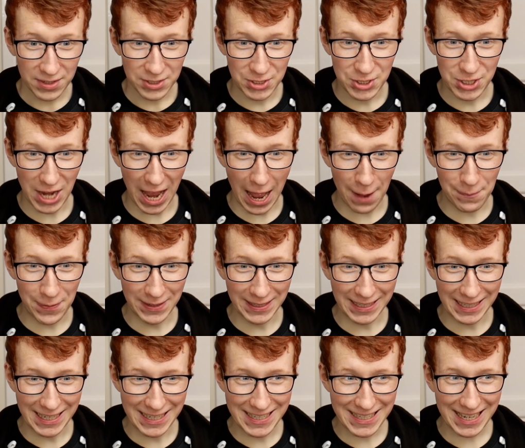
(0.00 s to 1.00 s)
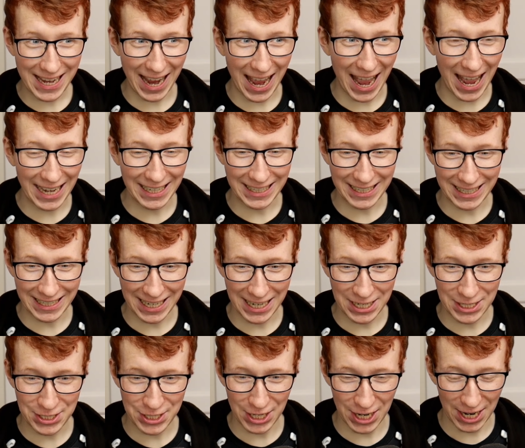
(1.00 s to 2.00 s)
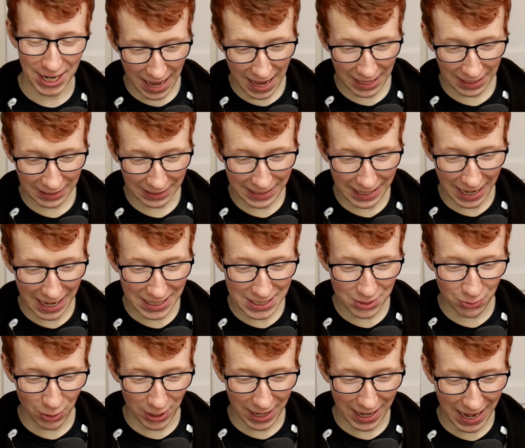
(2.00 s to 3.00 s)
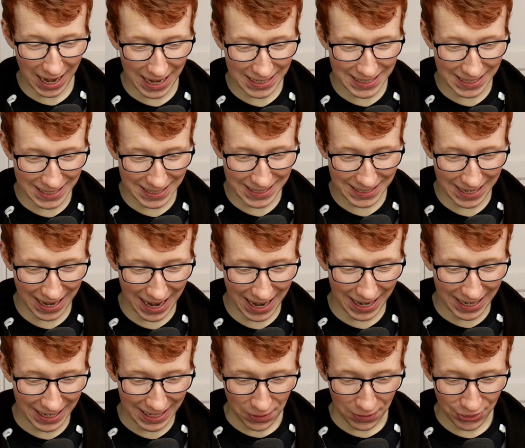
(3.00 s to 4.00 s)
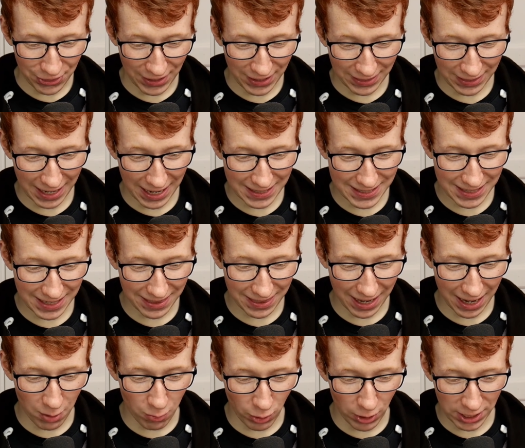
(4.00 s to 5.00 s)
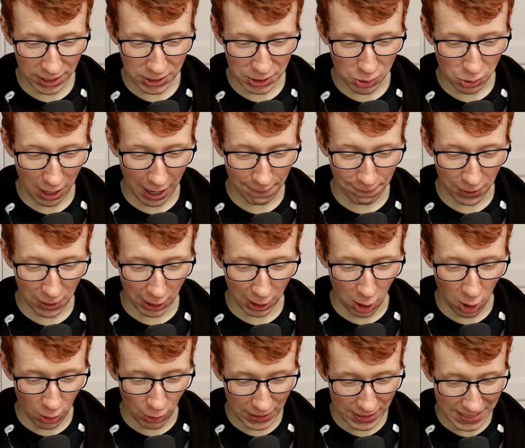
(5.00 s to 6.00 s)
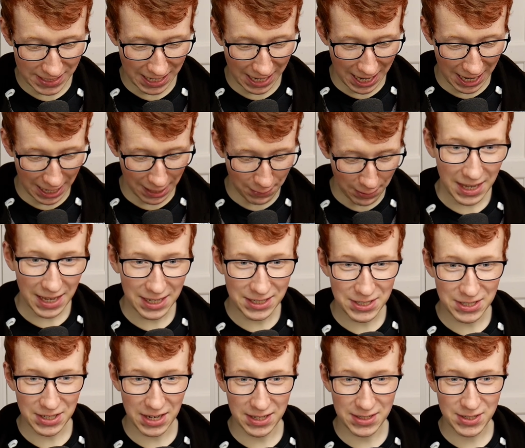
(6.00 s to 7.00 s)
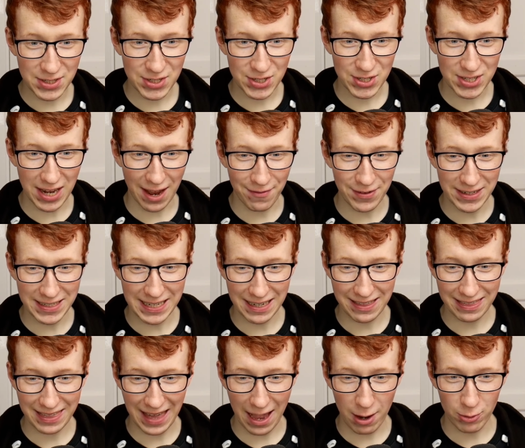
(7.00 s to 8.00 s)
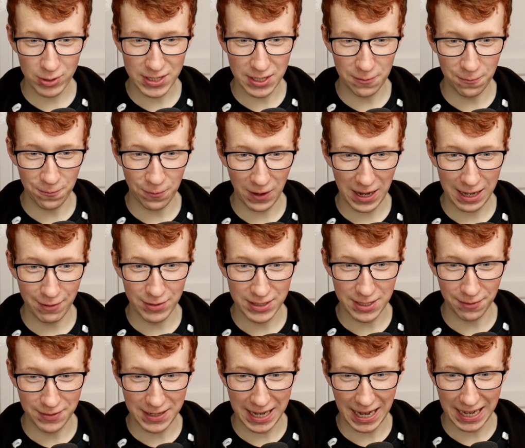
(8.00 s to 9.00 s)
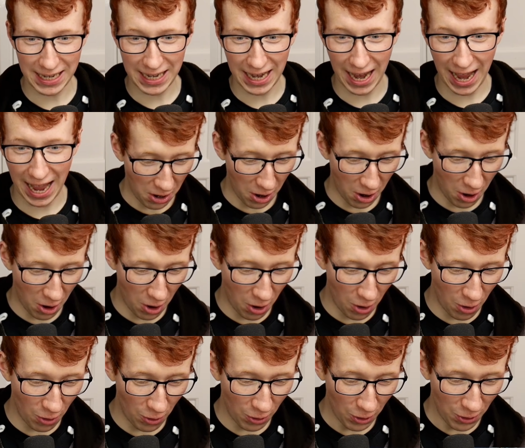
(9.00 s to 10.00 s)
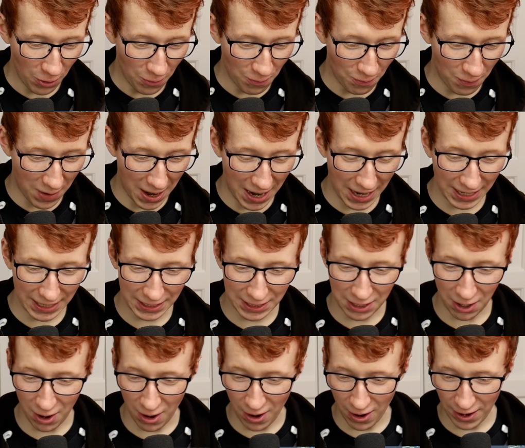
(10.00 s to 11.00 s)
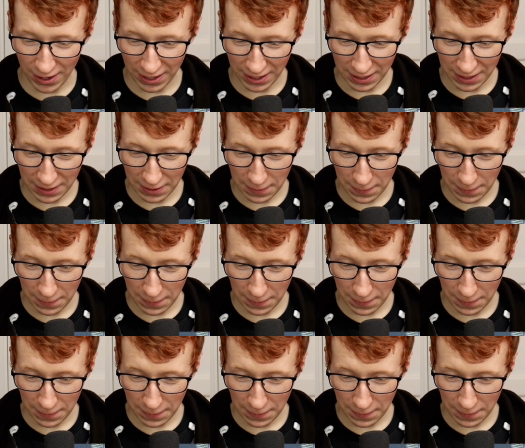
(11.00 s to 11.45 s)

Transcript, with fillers: Japanese candy ninja. And guess what it has inside? The thing that I said that I wanted to try for the longest time. It's it's 70,000 flavors of Kit Kat. Oh my god.